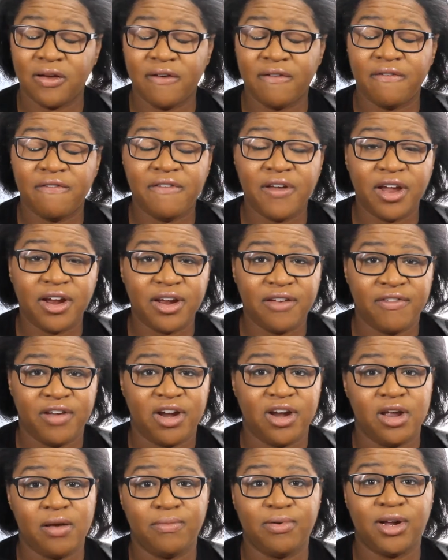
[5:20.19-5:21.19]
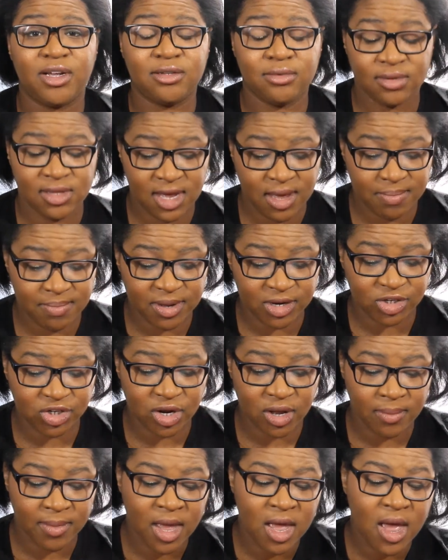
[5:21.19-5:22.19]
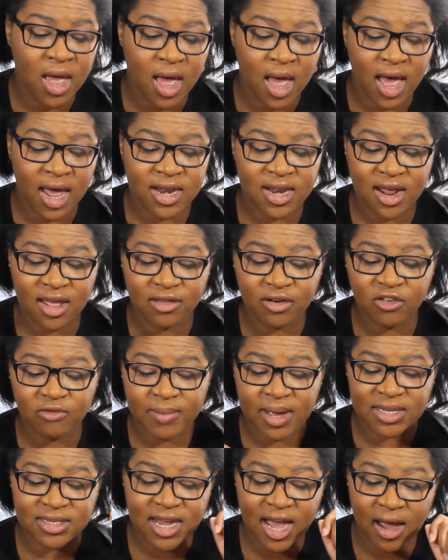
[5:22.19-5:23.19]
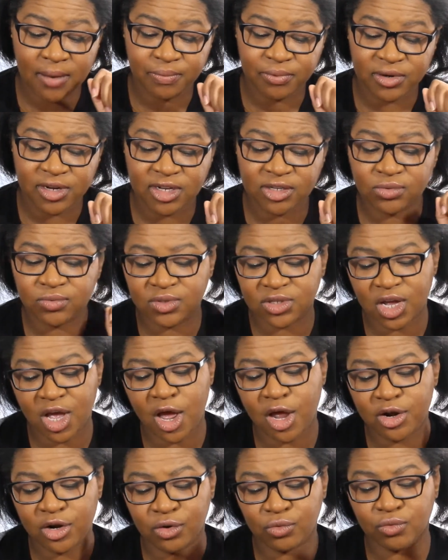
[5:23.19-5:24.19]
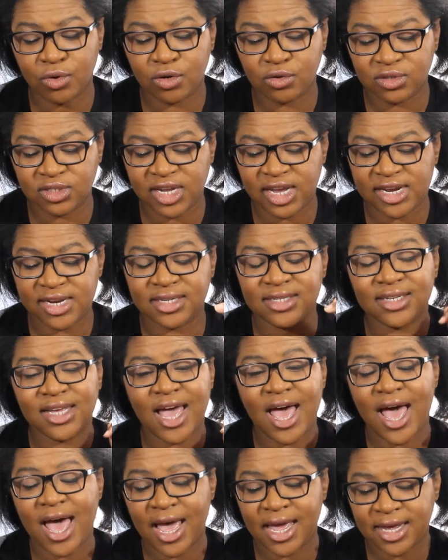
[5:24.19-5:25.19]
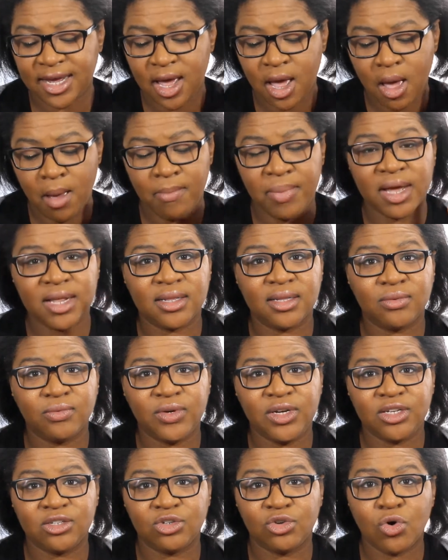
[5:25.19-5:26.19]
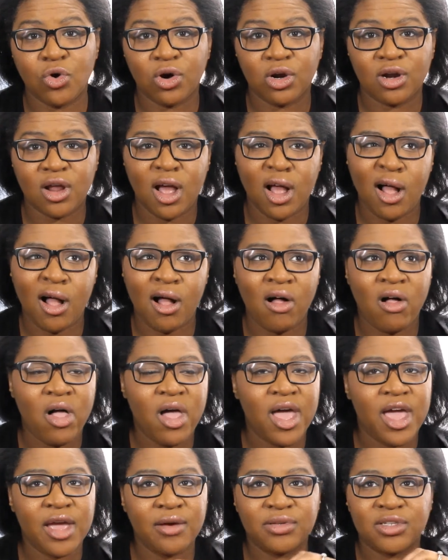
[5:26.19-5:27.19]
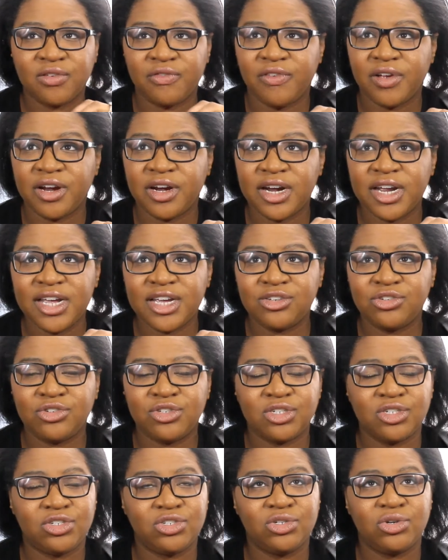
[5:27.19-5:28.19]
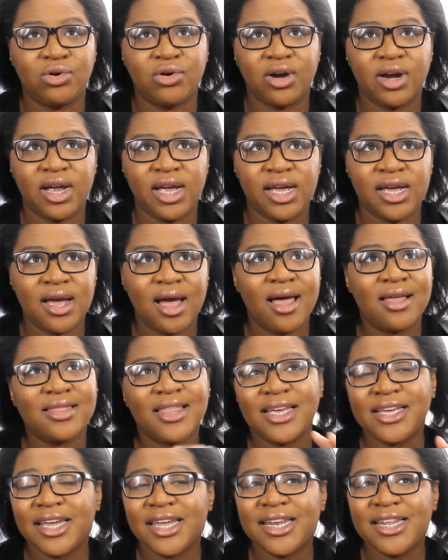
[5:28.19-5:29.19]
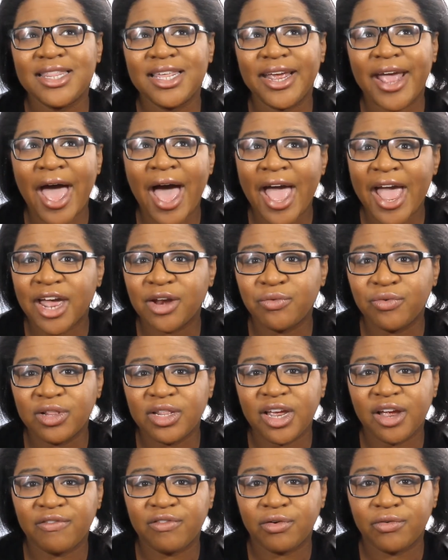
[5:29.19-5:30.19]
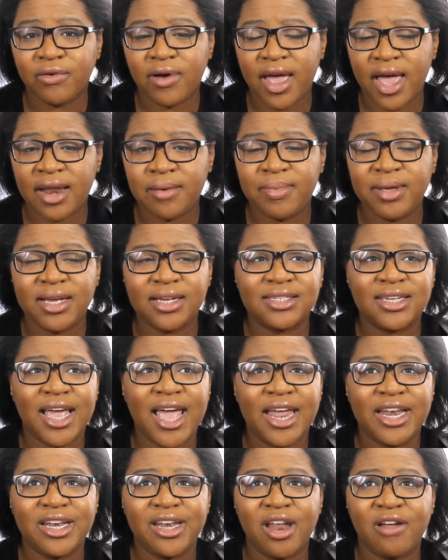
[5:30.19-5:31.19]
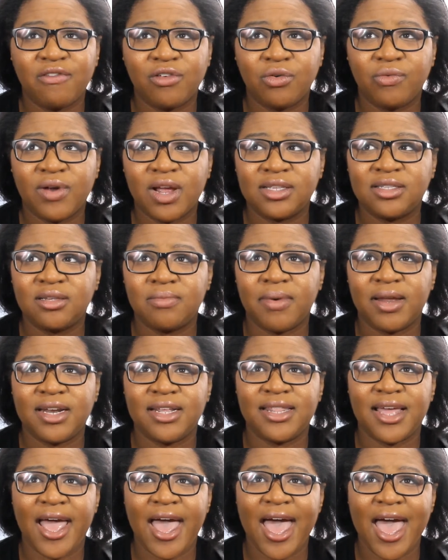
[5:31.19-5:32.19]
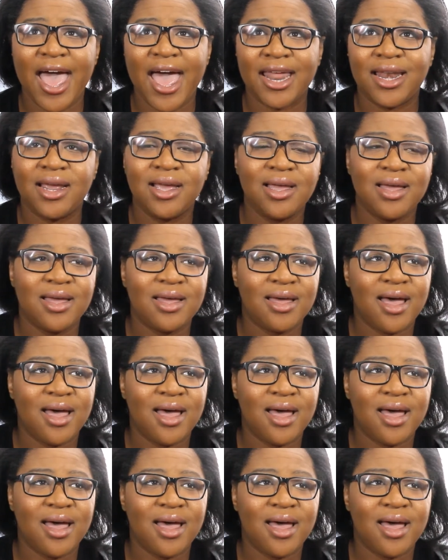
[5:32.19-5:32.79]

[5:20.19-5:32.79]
Very, very impressed with Anne Bishop. Another of my top reads was Under Rose Tainted Sky by Louise Gornall. It was a very interesting story, unlike anything I had really ever read, because I had never read somebody that had